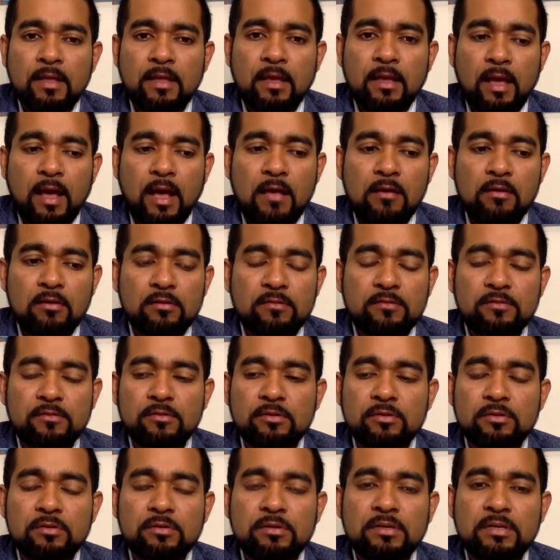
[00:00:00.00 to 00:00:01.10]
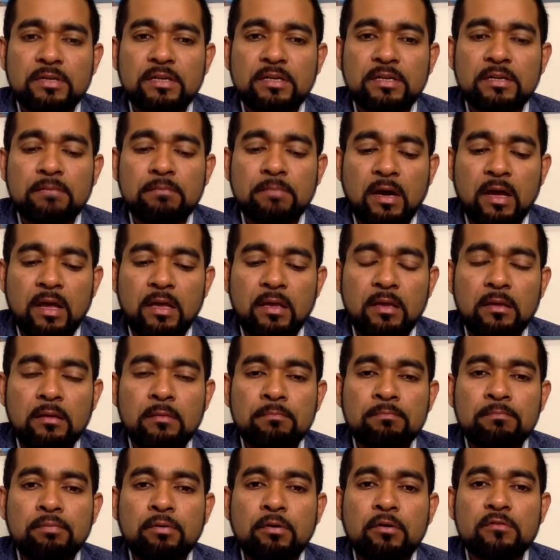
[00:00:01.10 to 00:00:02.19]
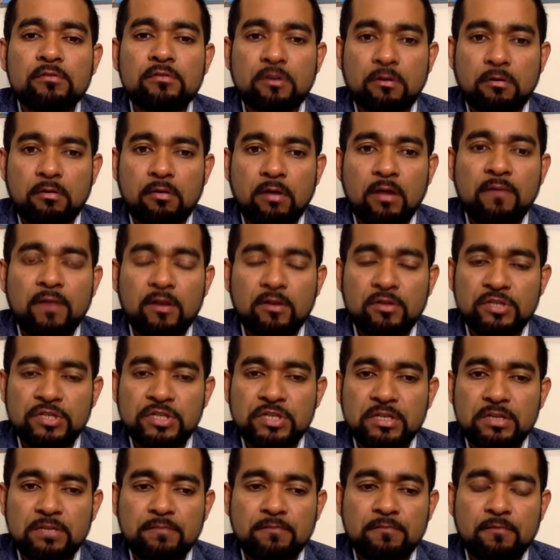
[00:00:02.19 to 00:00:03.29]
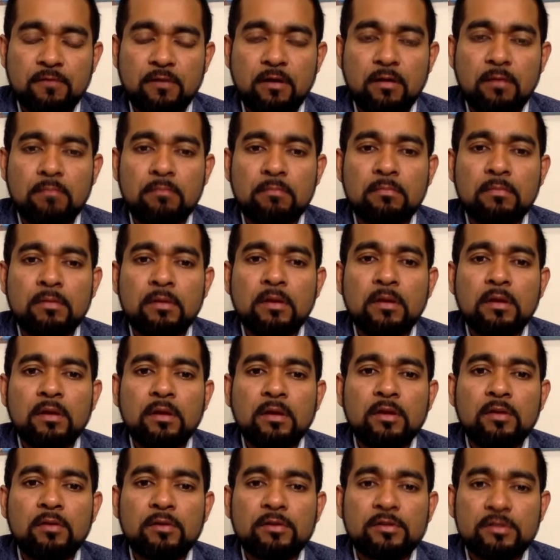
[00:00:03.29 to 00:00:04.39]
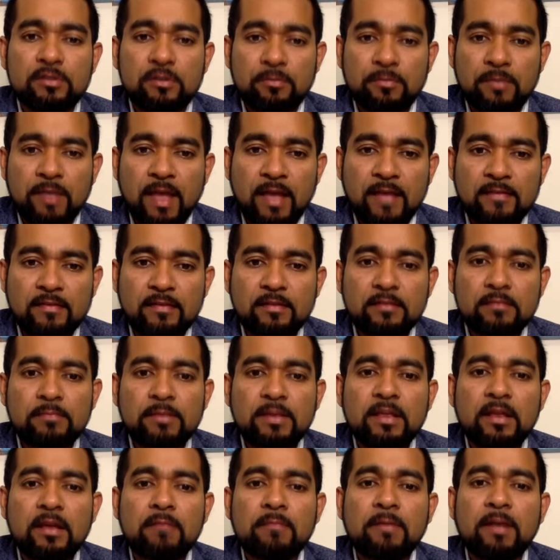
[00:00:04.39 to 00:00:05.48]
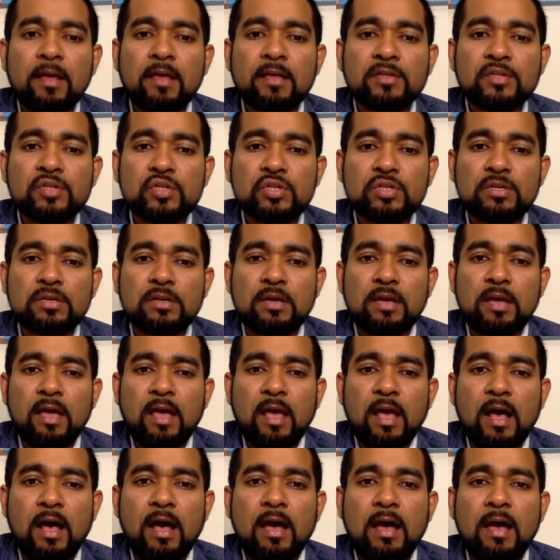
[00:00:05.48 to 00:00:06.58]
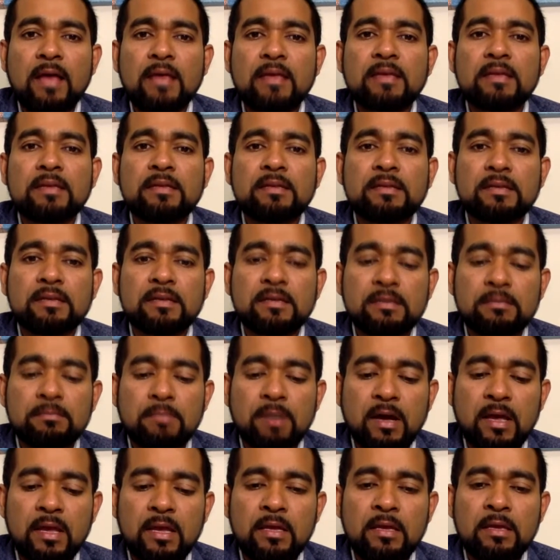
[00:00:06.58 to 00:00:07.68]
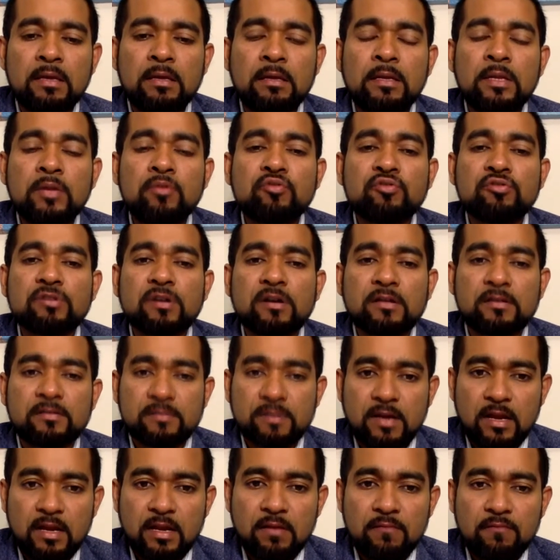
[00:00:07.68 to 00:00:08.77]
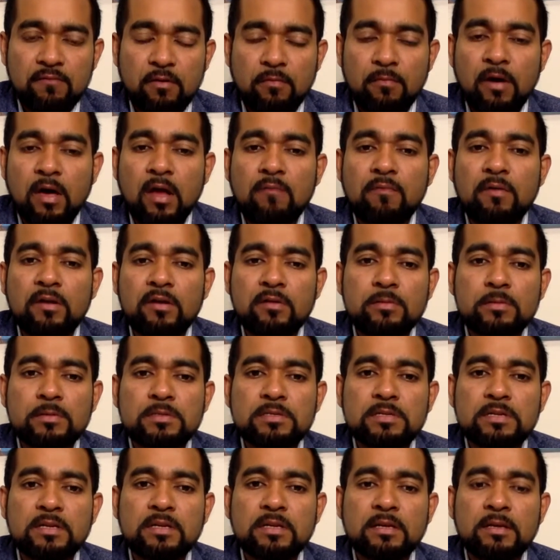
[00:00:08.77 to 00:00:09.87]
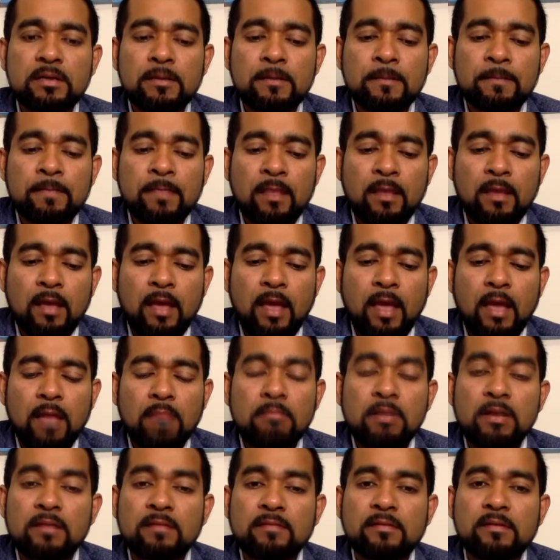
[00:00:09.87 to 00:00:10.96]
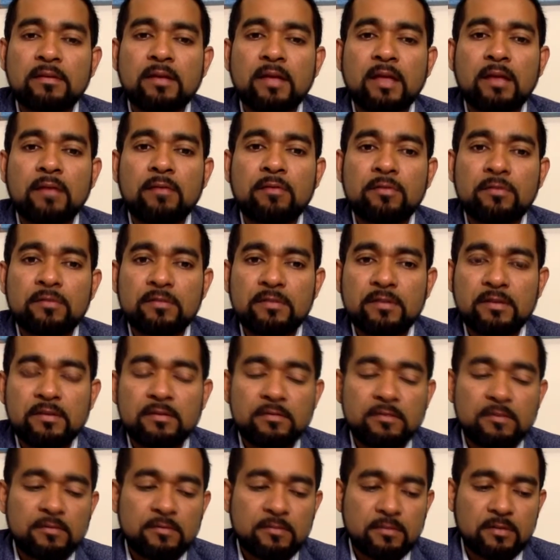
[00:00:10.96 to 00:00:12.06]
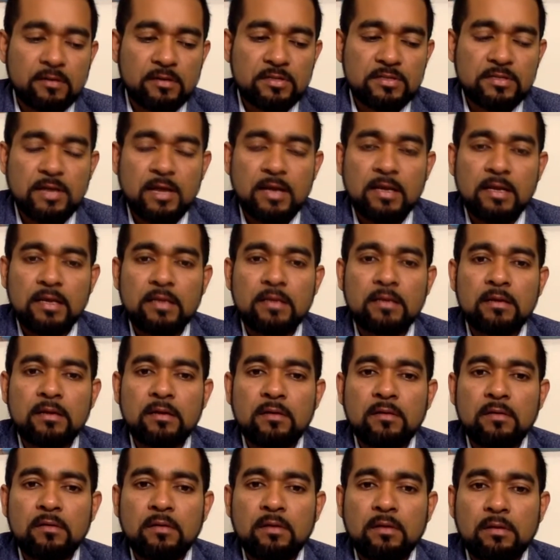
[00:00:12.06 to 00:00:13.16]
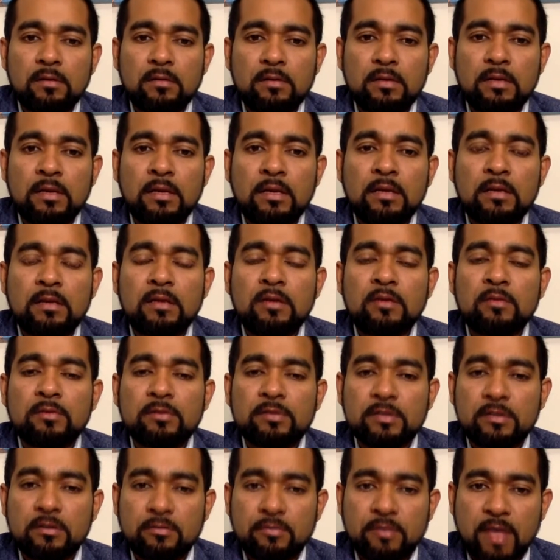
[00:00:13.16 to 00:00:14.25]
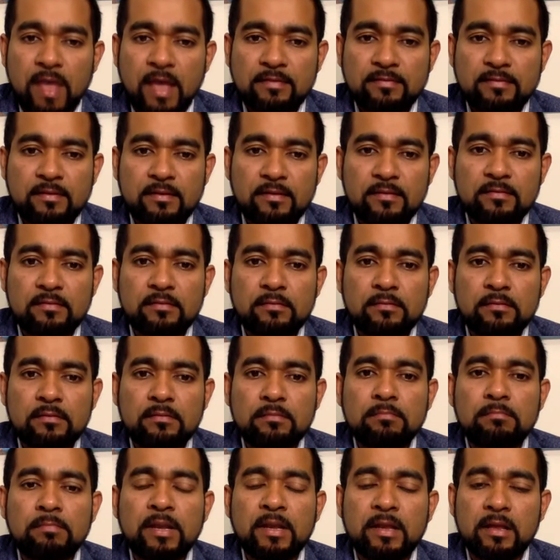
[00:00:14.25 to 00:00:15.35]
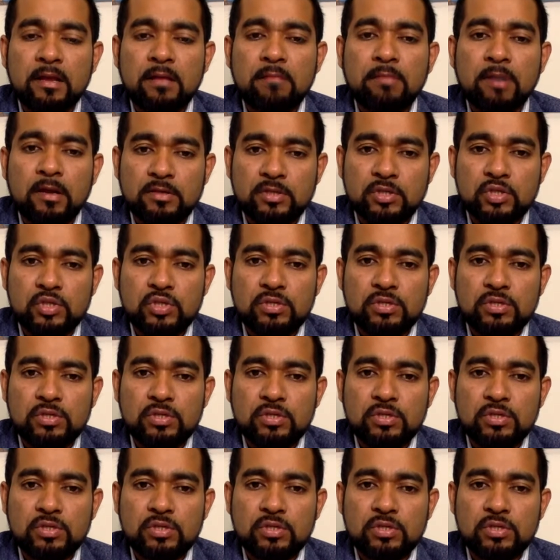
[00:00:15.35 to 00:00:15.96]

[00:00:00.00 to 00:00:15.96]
I also did my postdoctoral fellowship from University of Texas Medical Branch. I did my nutritional study from Harvard University, and medicine and disease research I did in University of Texas Medical Branch.